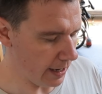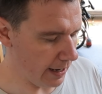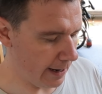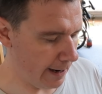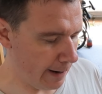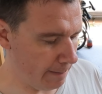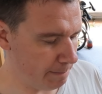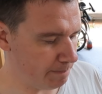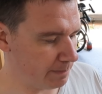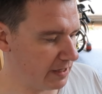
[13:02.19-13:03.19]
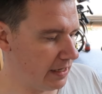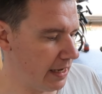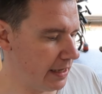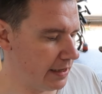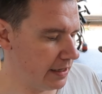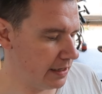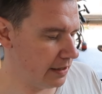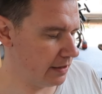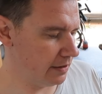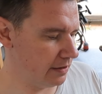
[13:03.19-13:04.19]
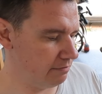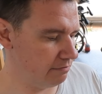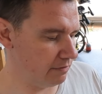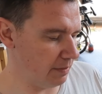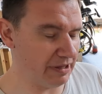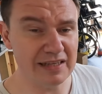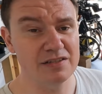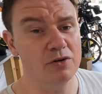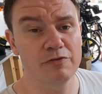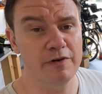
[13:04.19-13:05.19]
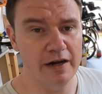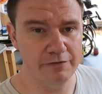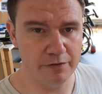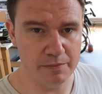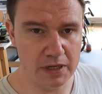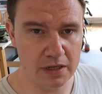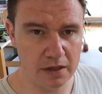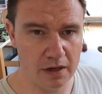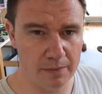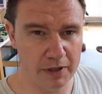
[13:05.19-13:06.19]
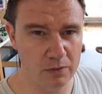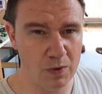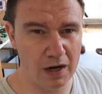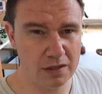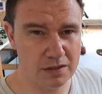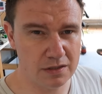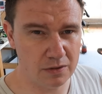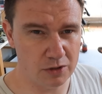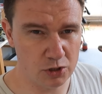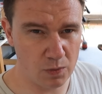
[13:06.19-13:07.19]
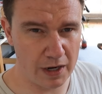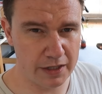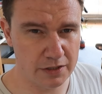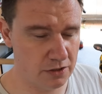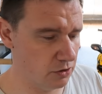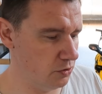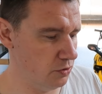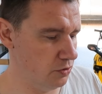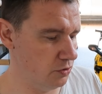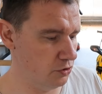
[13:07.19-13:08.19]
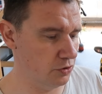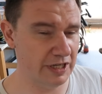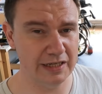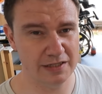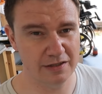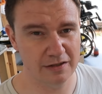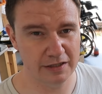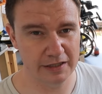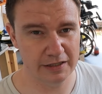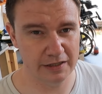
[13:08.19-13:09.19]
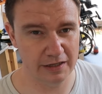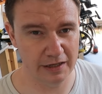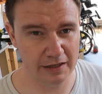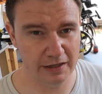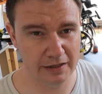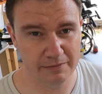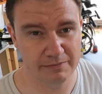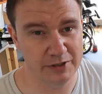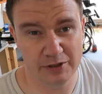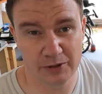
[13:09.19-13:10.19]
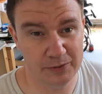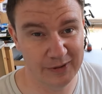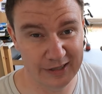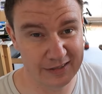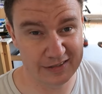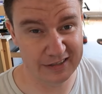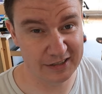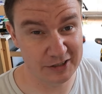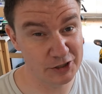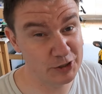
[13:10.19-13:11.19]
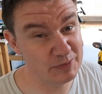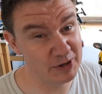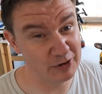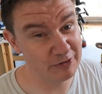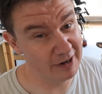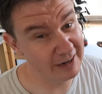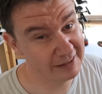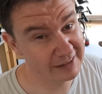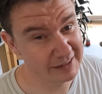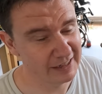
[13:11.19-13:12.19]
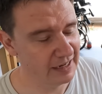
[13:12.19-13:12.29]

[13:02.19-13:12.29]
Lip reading: But it's all fine for me. I mean, once or twice to kickstart it, you know, it should be all fine.